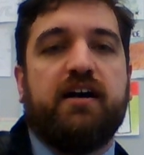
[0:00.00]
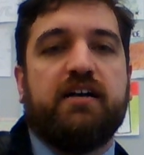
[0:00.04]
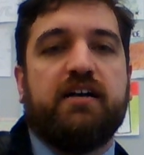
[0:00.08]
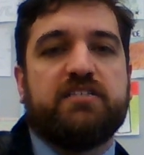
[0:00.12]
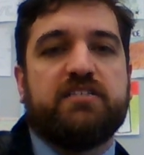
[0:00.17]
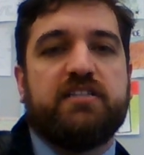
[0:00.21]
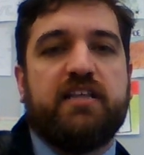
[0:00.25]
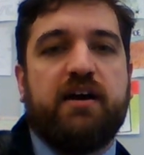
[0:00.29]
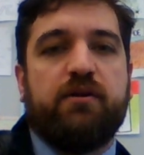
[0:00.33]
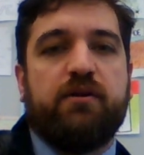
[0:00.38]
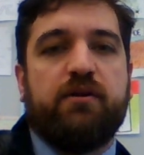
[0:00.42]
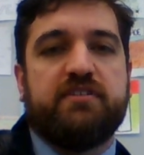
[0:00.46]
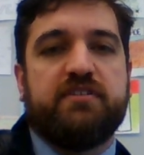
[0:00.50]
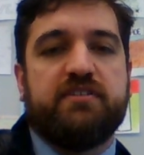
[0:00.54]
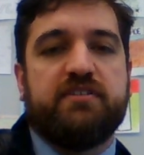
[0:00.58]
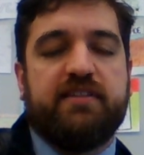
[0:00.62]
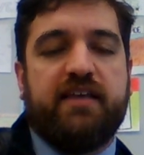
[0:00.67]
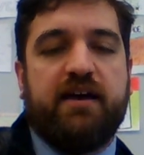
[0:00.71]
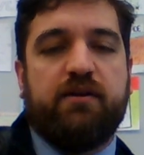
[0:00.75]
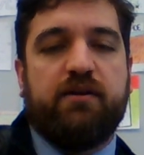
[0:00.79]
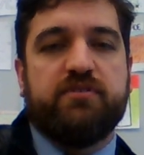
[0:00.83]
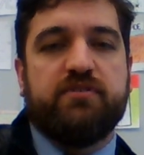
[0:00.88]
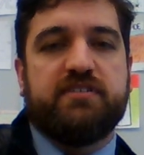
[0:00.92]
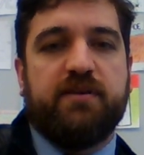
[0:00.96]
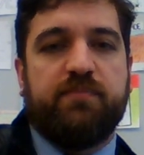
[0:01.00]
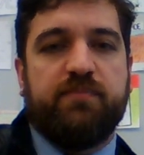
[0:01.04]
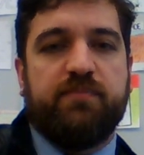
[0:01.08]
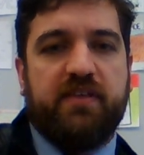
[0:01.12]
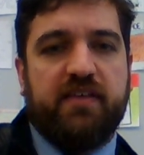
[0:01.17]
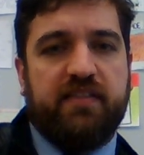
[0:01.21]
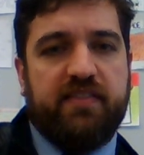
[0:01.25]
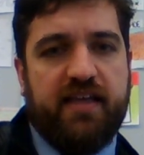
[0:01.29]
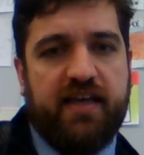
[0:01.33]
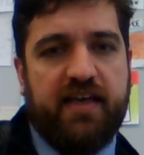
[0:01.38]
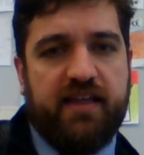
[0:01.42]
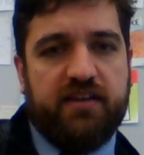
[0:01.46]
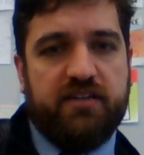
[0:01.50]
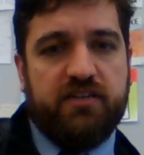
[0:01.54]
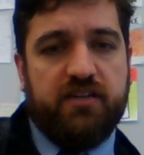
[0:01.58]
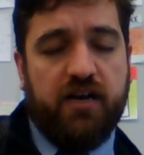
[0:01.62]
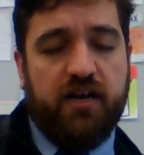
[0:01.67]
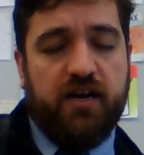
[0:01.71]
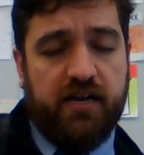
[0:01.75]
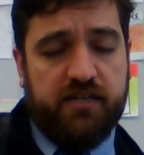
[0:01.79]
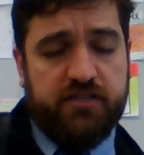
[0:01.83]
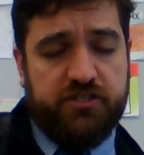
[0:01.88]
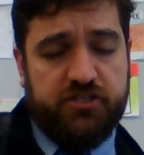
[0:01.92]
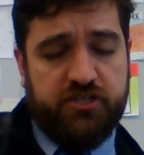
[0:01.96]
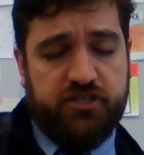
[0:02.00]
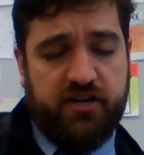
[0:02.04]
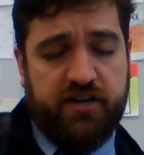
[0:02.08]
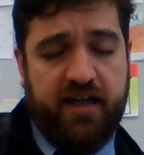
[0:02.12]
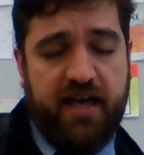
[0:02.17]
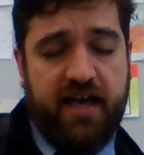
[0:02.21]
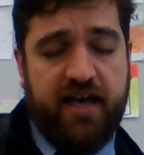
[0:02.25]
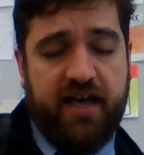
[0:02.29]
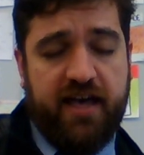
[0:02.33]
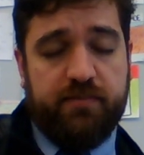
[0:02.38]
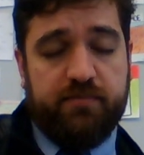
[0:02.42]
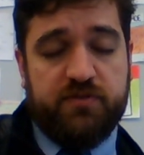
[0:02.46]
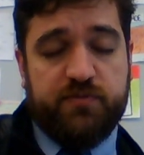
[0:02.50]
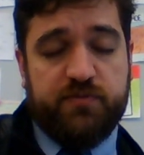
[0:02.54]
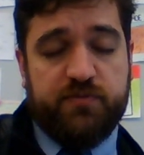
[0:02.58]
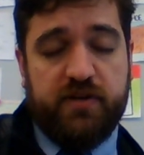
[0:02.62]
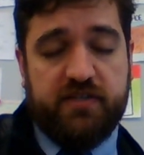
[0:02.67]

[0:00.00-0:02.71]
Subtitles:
So that was something that John Adams,